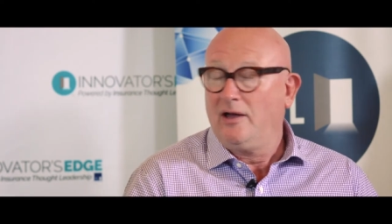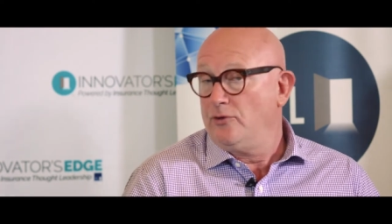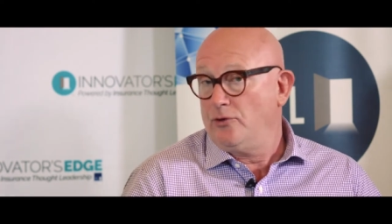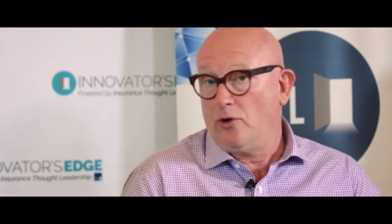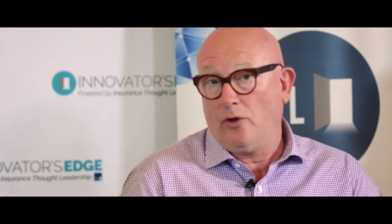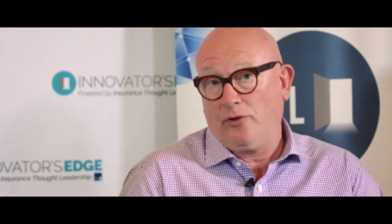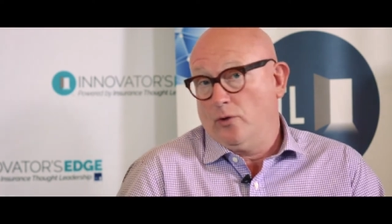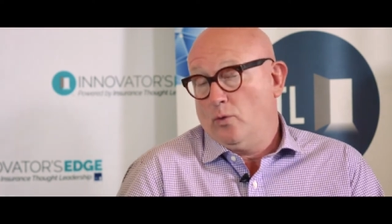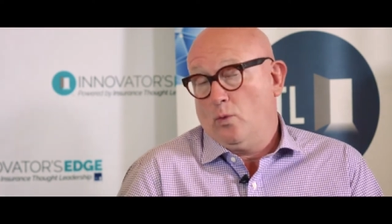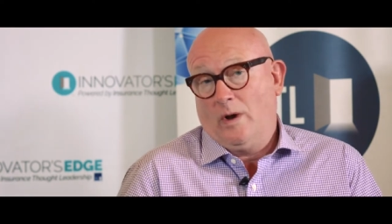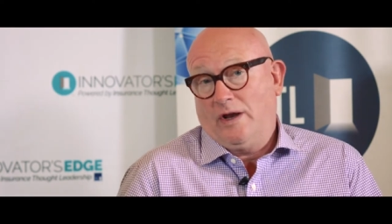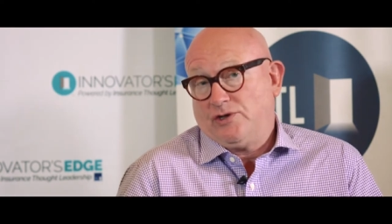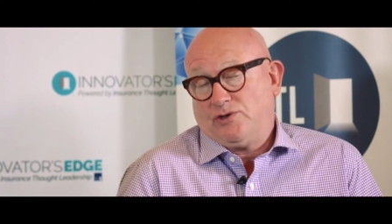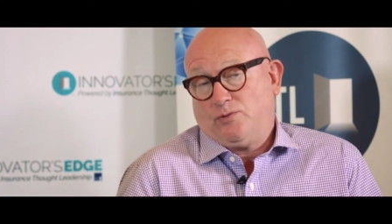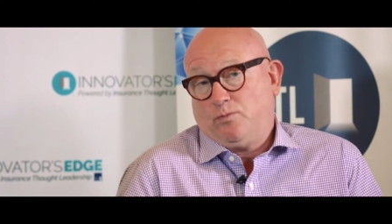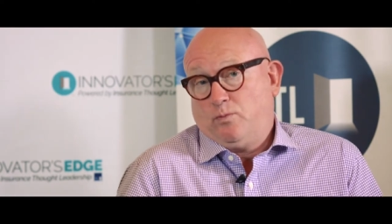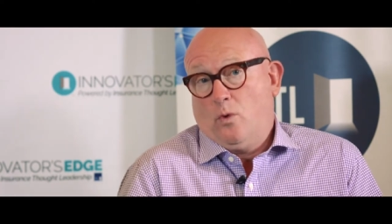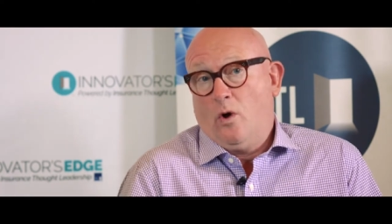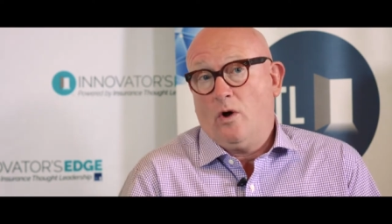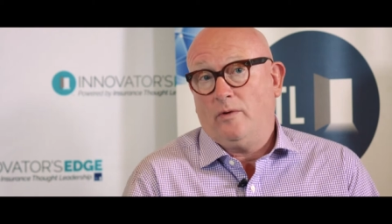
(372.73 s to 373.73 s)
Not that Willis
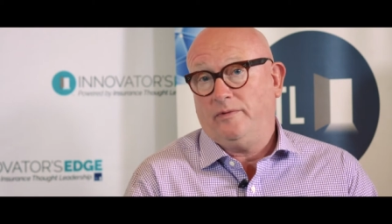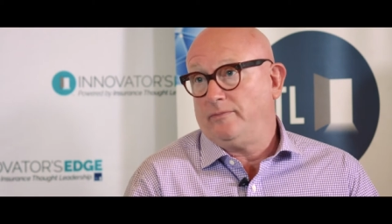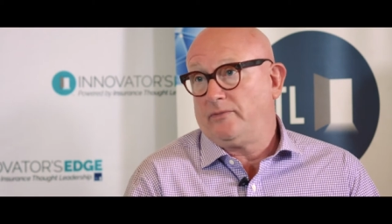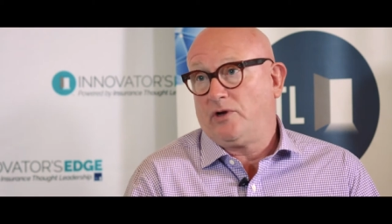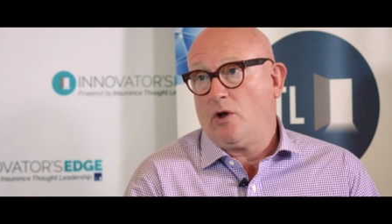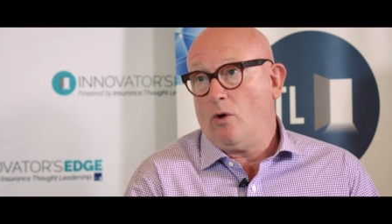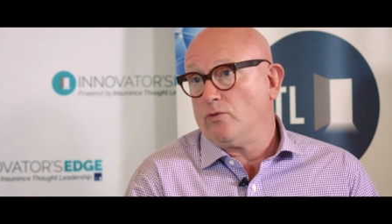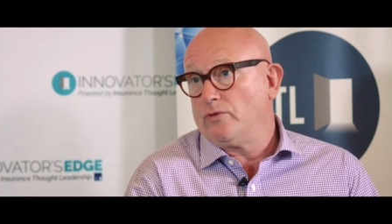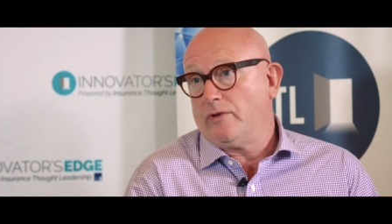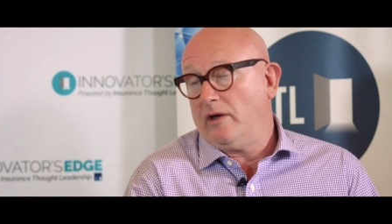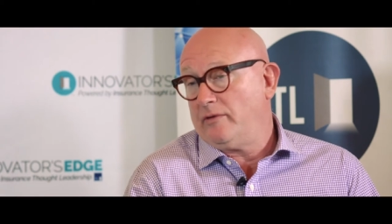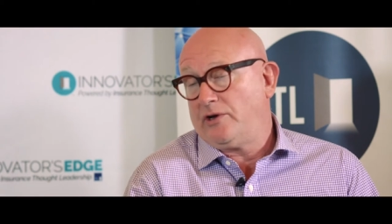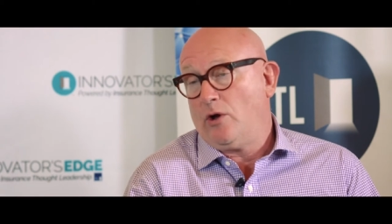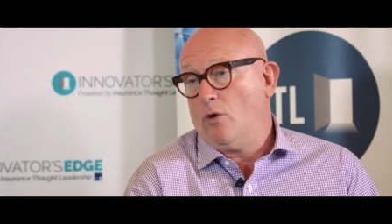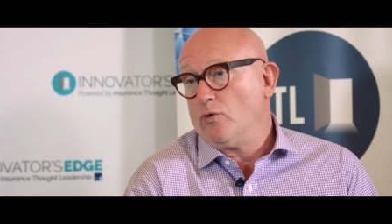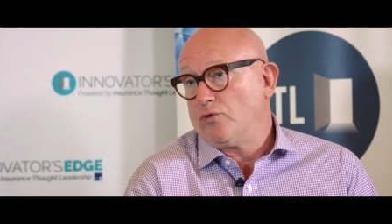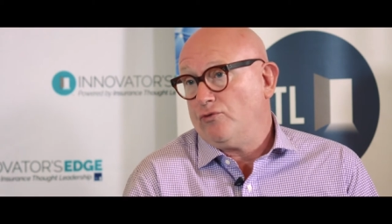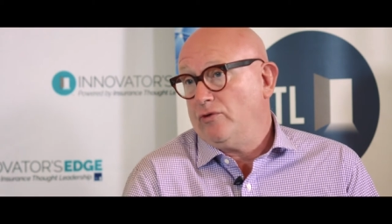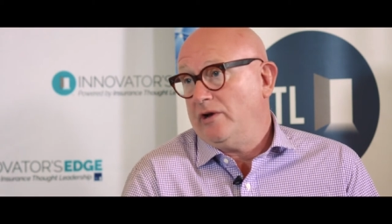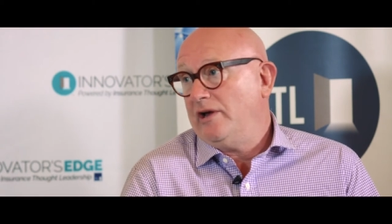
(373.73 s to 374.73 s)
weren't
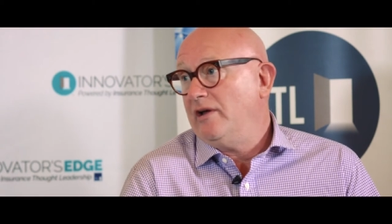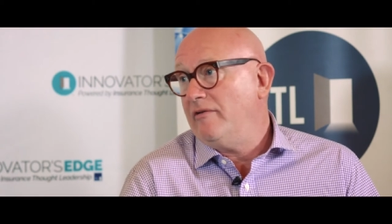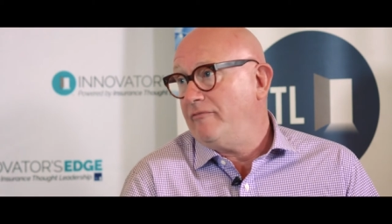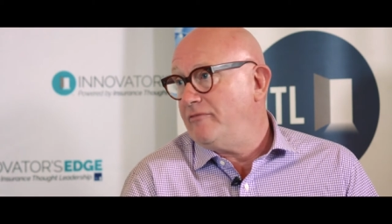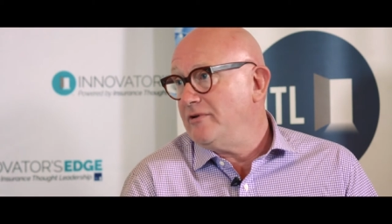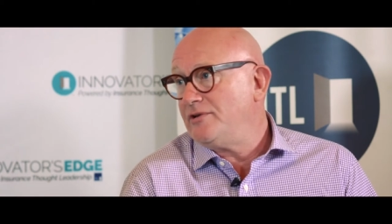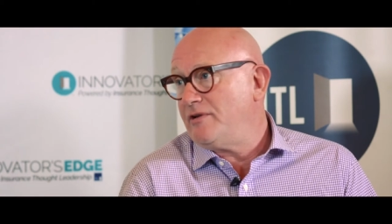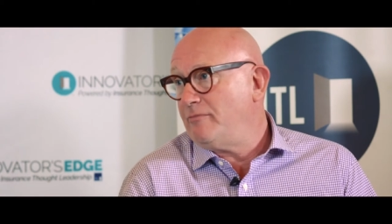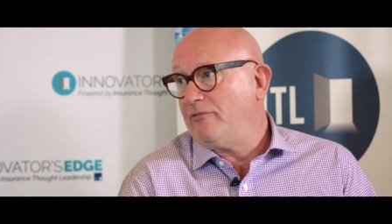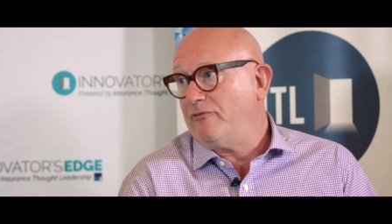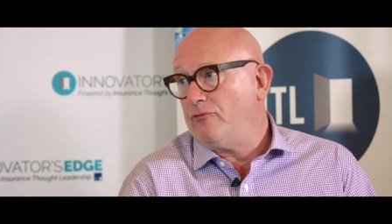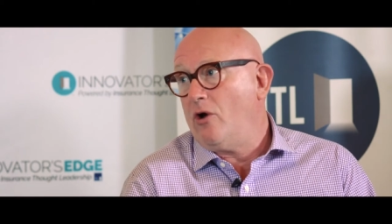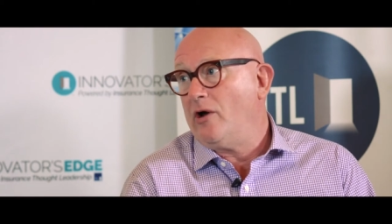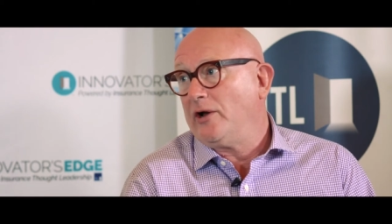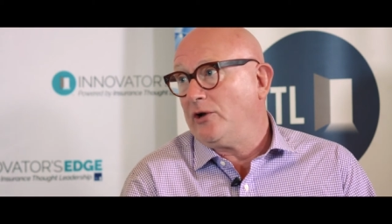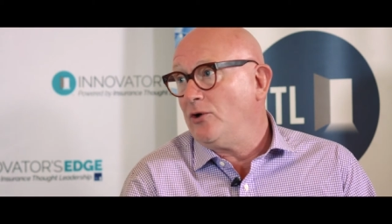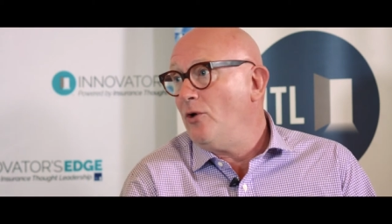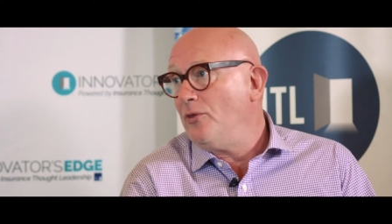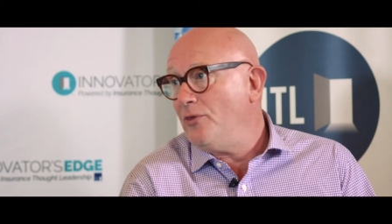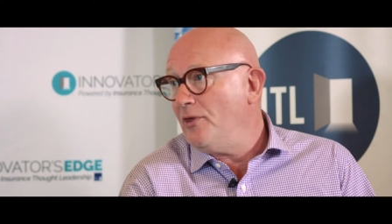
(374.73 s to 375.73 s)
culturally innovative before I
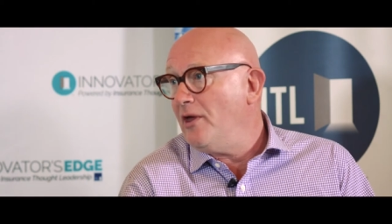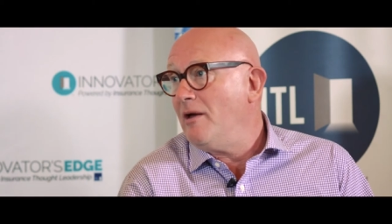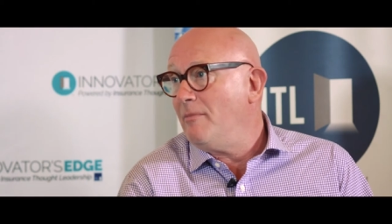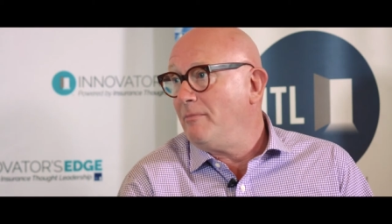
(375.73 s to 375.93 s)
got there,